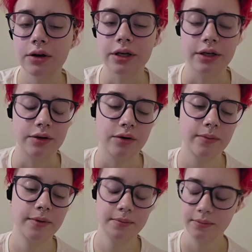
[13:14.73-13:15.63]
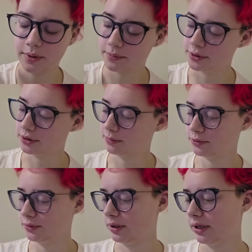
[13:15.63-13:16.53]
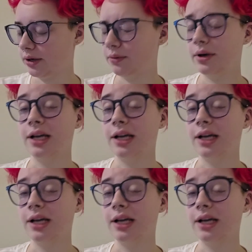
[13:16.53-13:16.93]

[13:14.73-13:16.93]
Okay, ignore I'm in my pajamas right now.